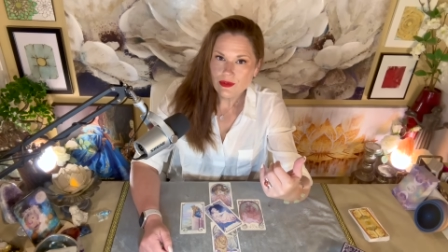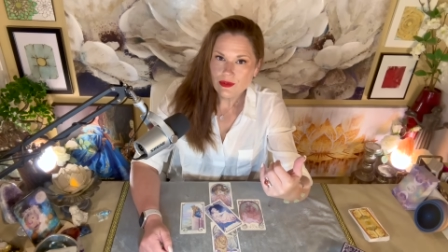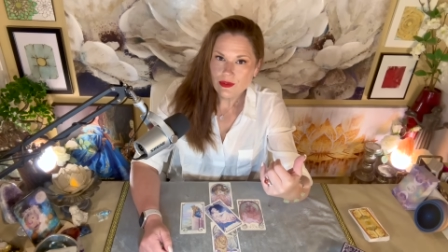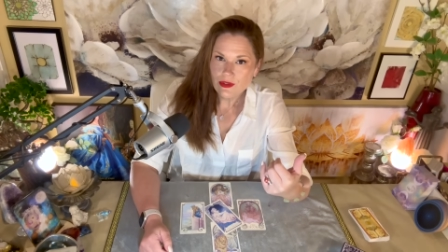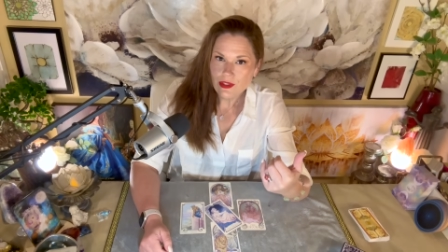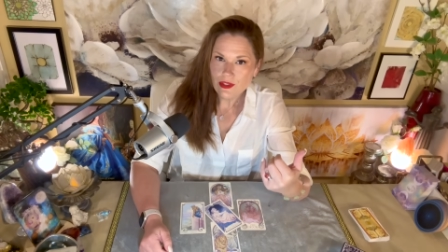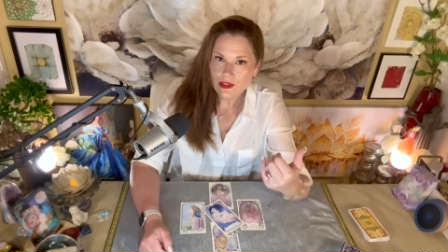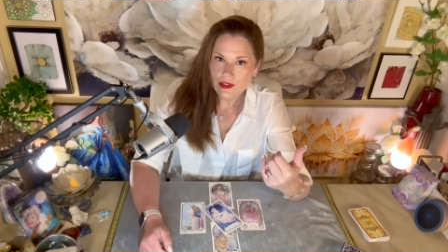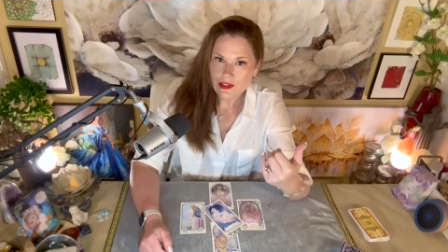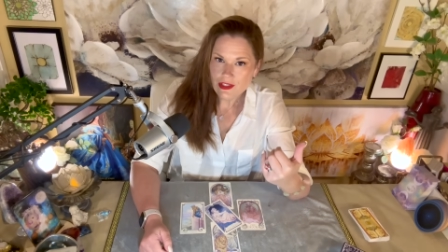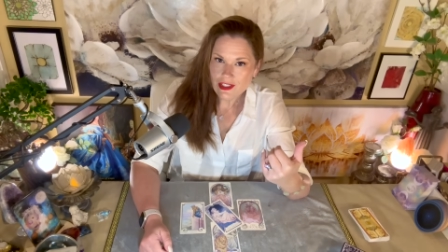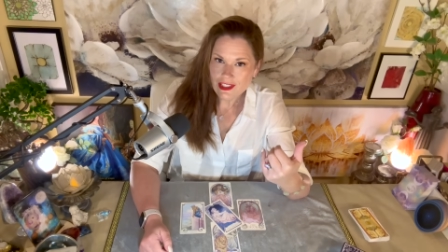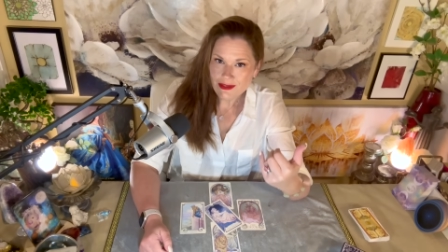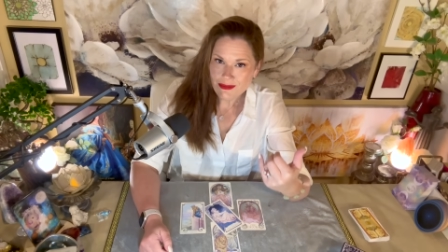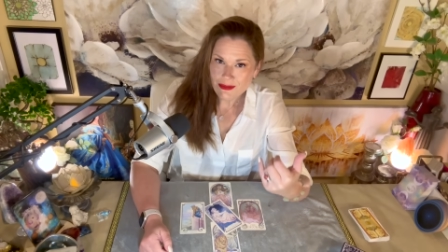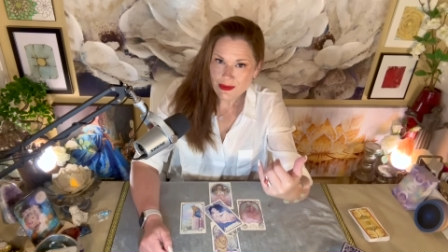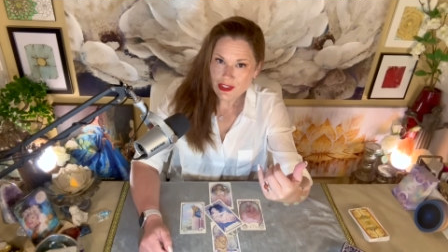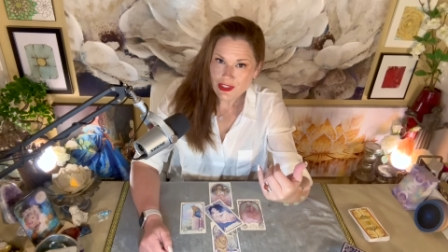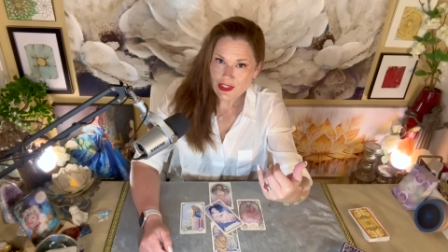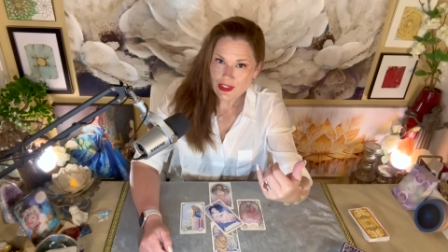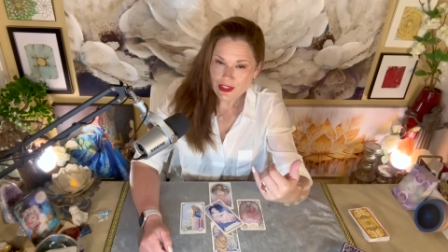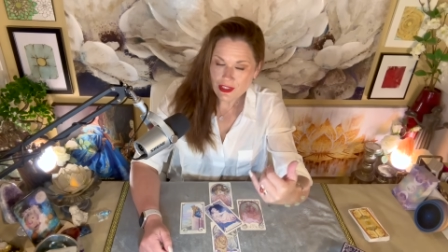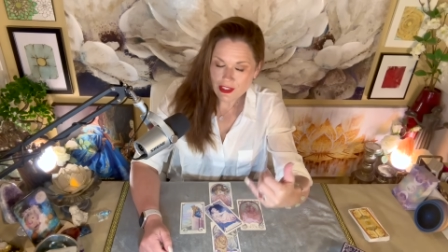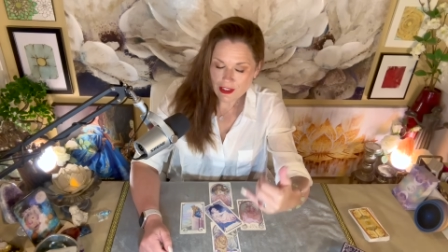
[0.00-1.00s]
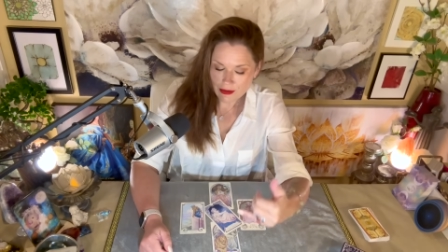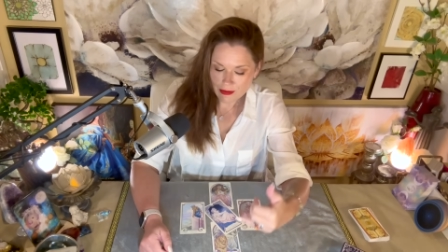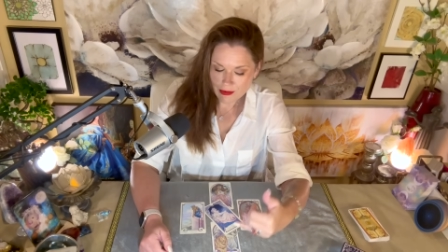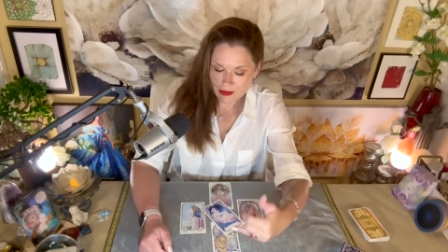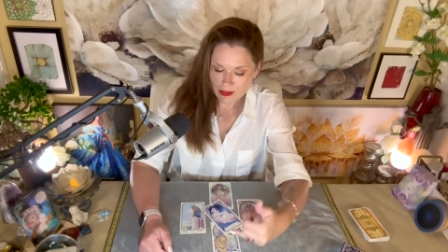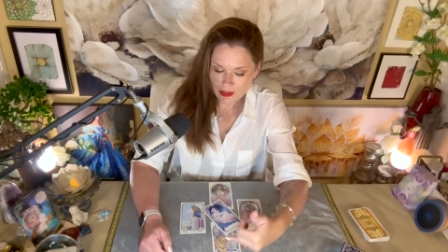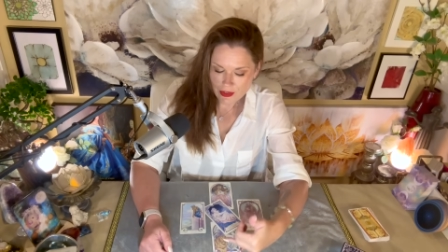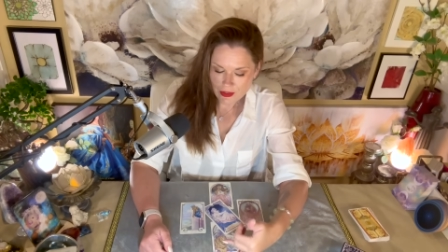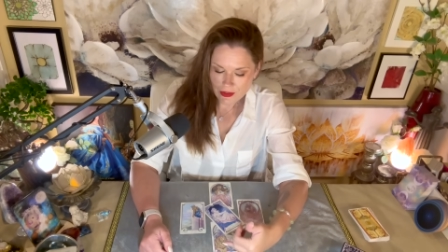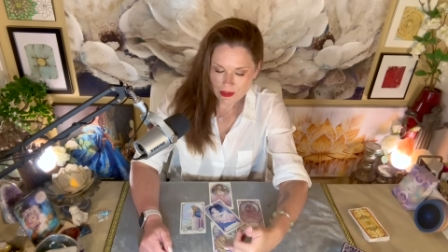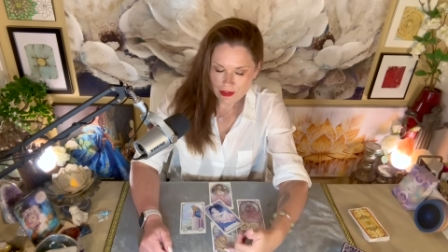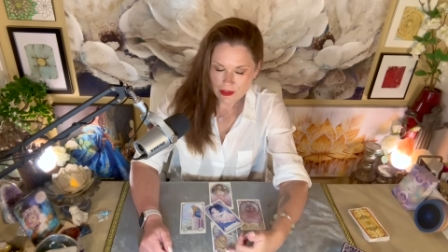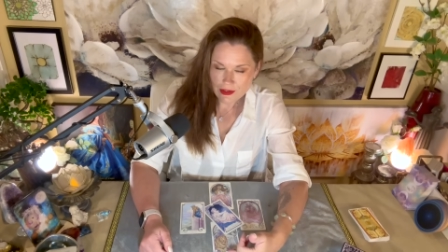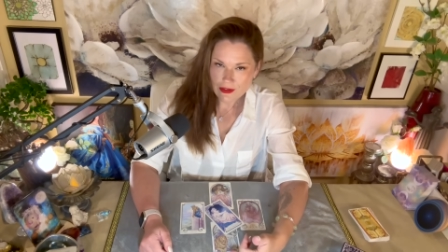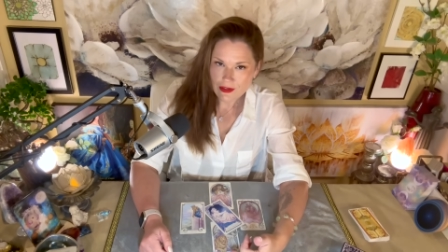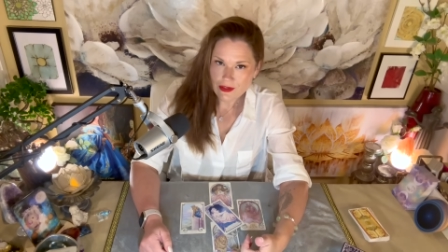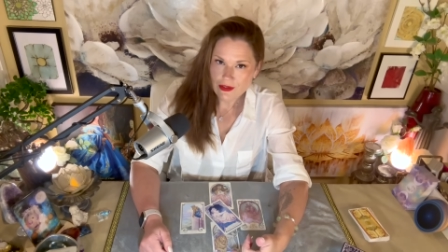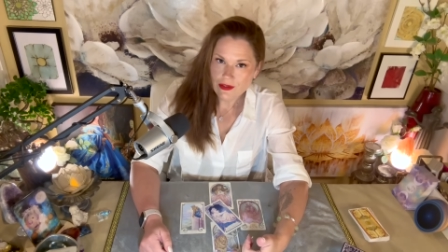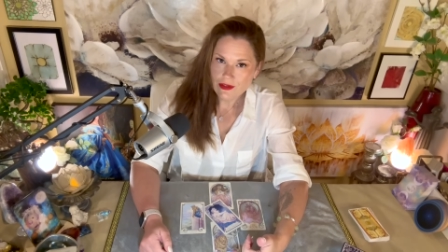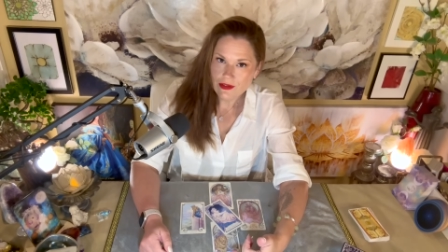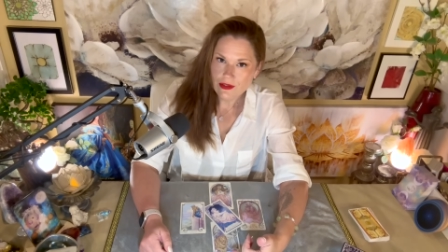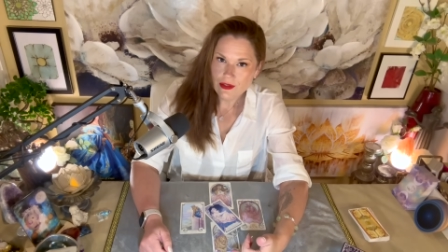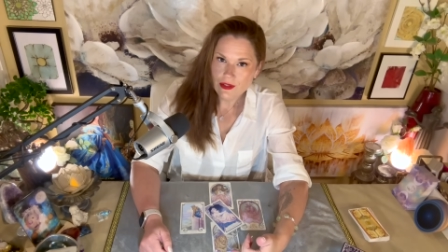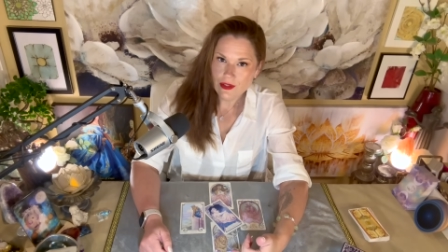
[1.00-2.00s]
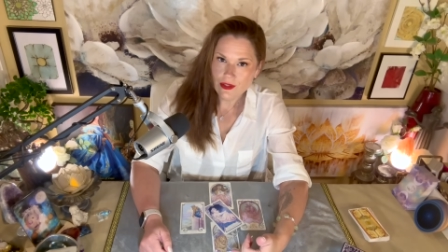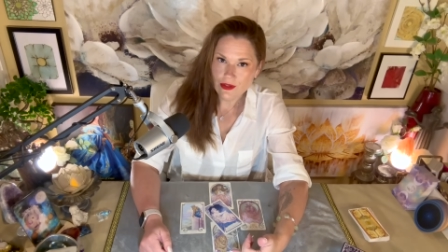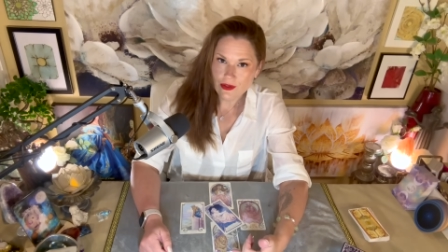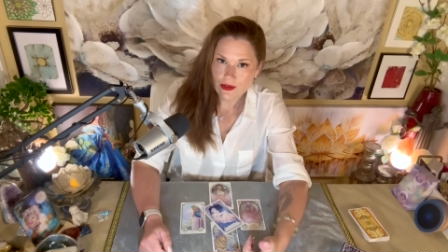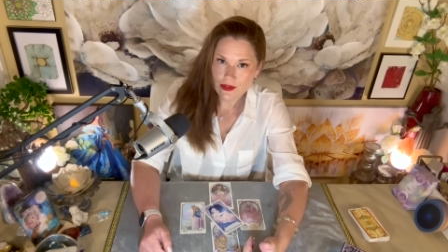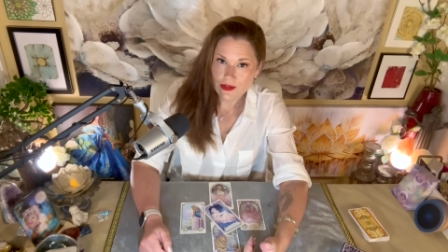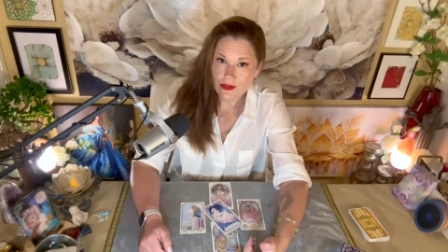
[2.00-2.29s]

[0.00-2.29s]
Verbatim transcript: There is an admission here with strength under